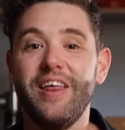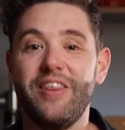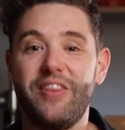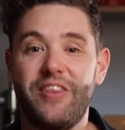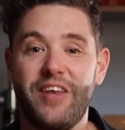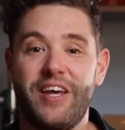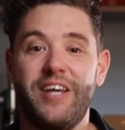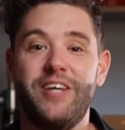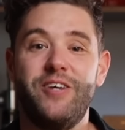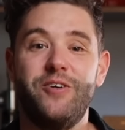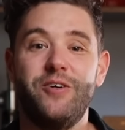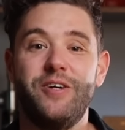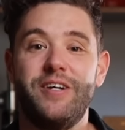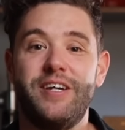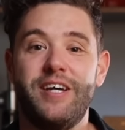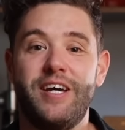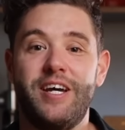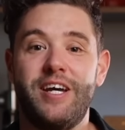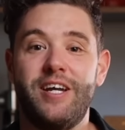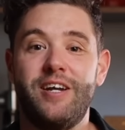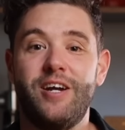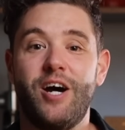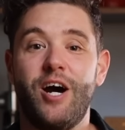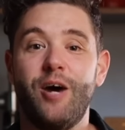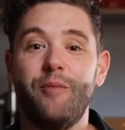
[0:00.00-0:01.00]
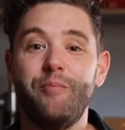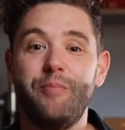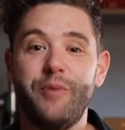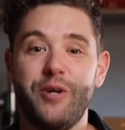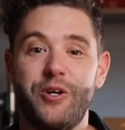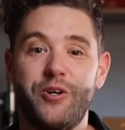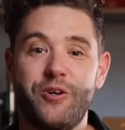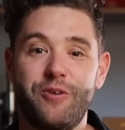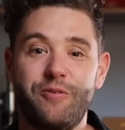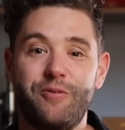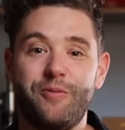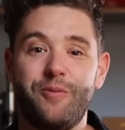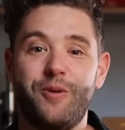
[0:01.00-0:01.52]
Thank you again. I'm
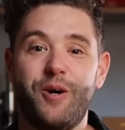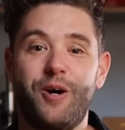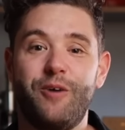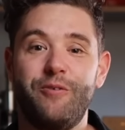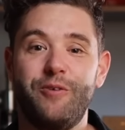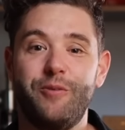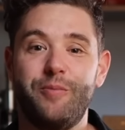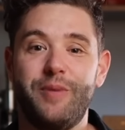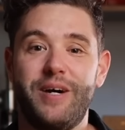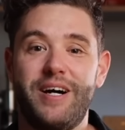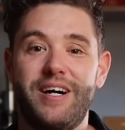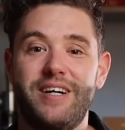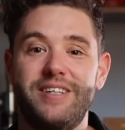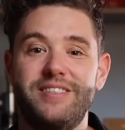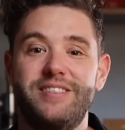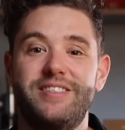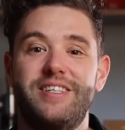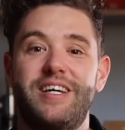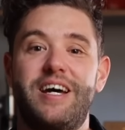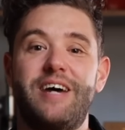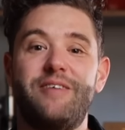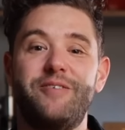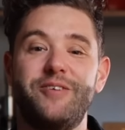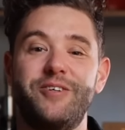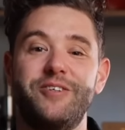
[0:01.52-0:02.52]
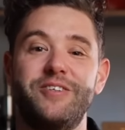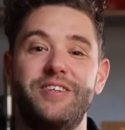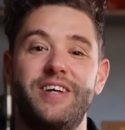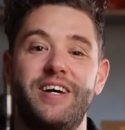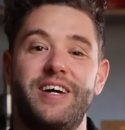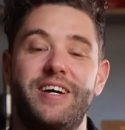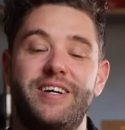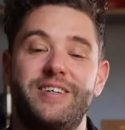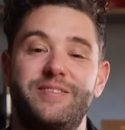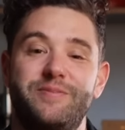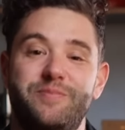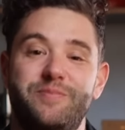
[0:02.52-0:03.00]
Pedro from Coffee Parts. Have a good day.